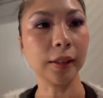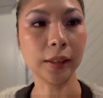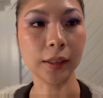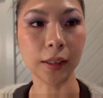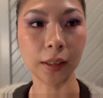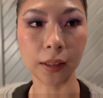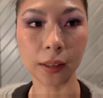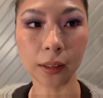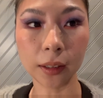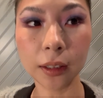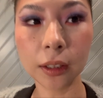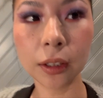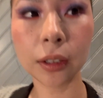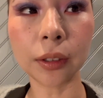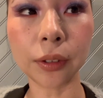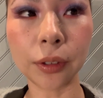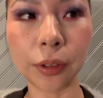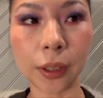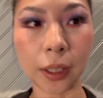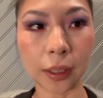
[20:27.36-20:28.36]
good so
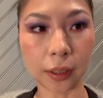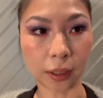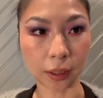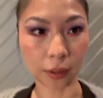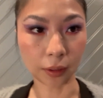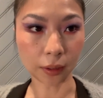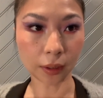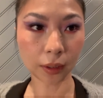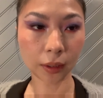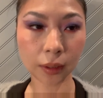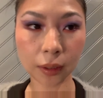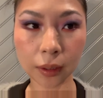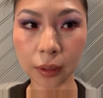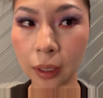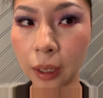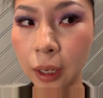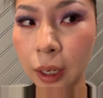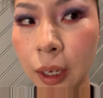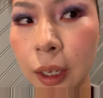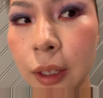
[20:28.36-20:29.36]
you guys can
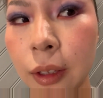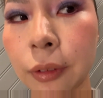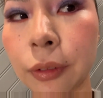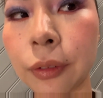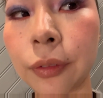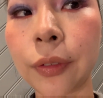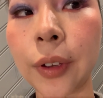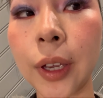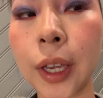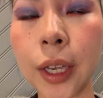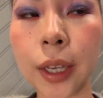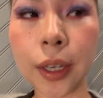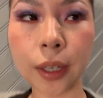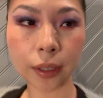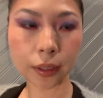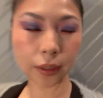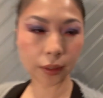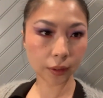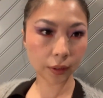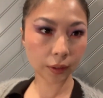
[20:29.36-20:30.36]
see the
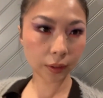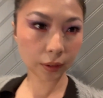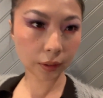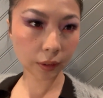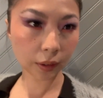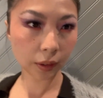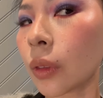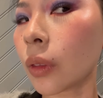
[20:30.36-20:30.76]
face.